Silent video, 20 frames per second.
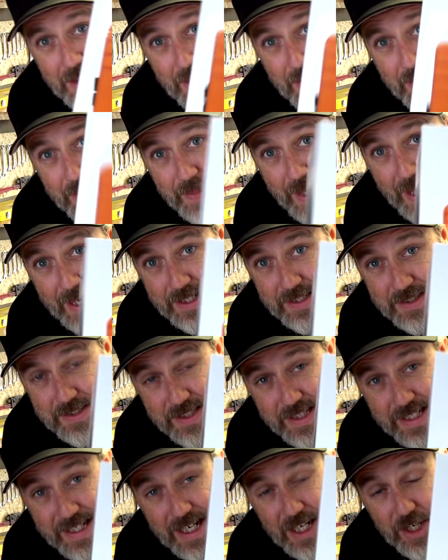That is
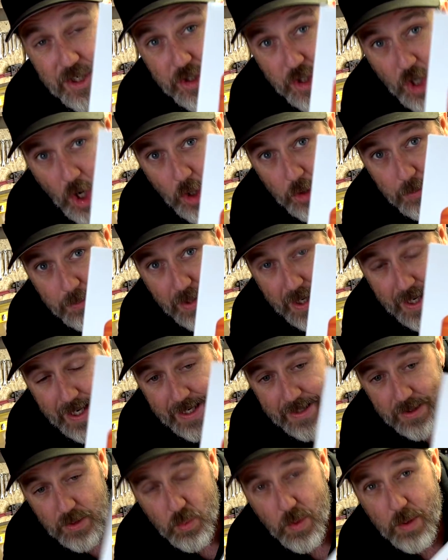the no
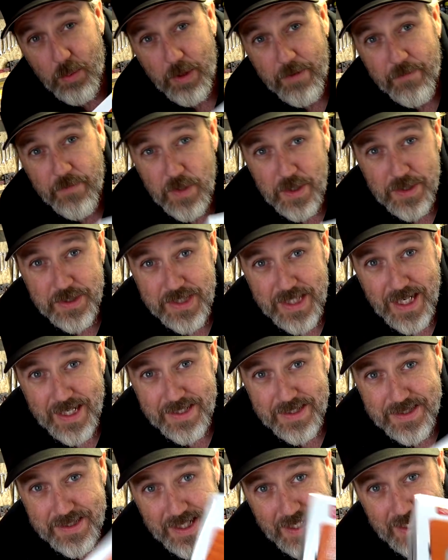brand. When we first
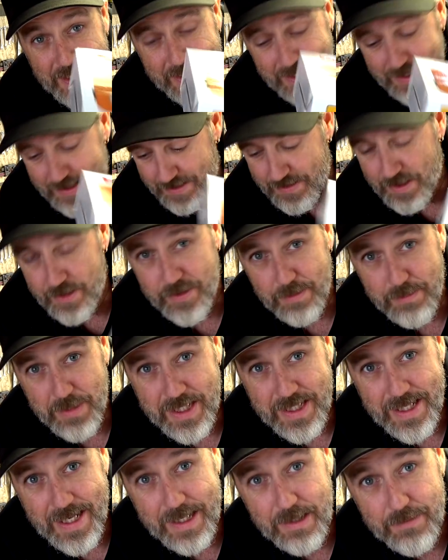started selling the
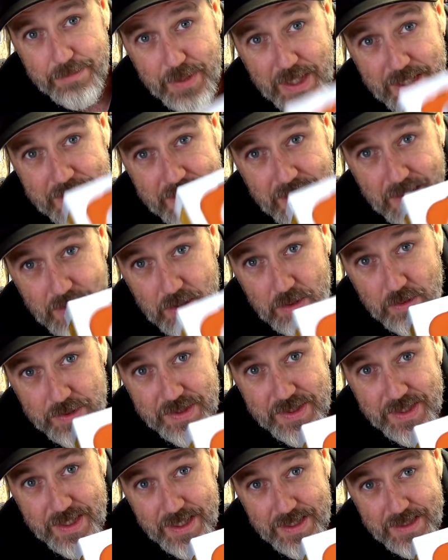mini air compressor, it
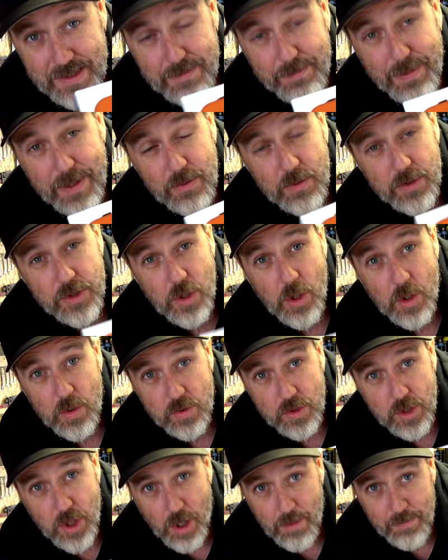was this, but it was
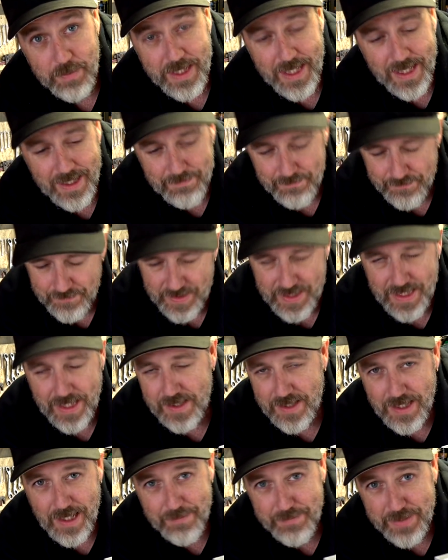called Tomcat.
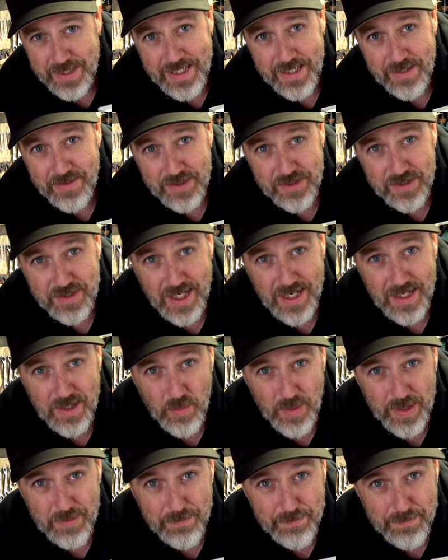That company here in Australia
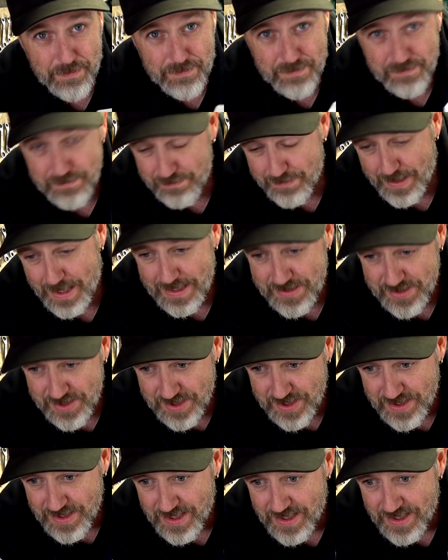went bust,